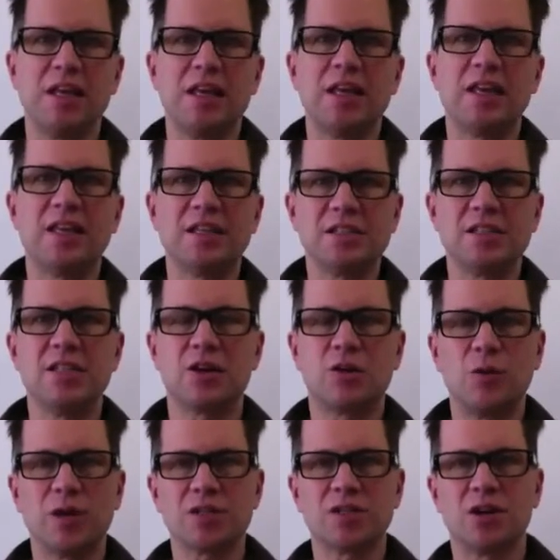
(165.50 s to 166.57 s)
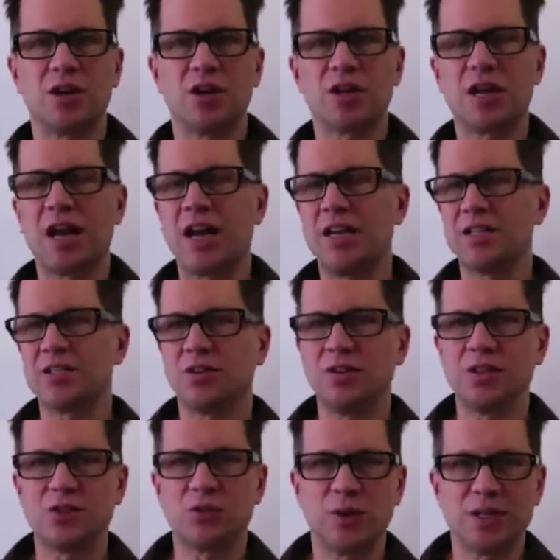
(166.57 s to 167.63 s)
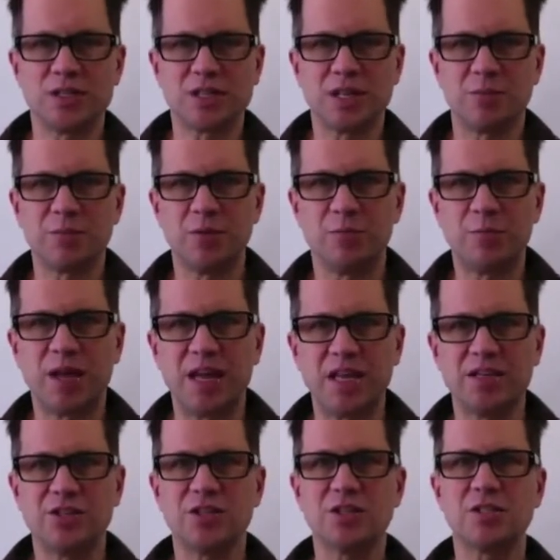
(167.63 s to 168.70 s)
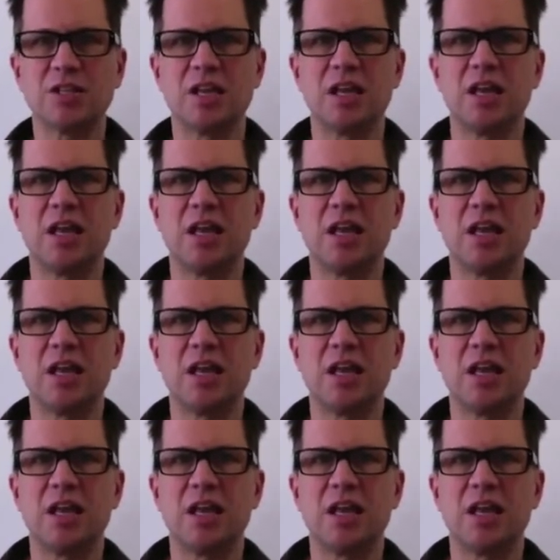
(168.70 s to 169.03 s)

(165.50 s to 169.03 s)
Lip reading: is the Quick Start Guide. It's only 20-something pages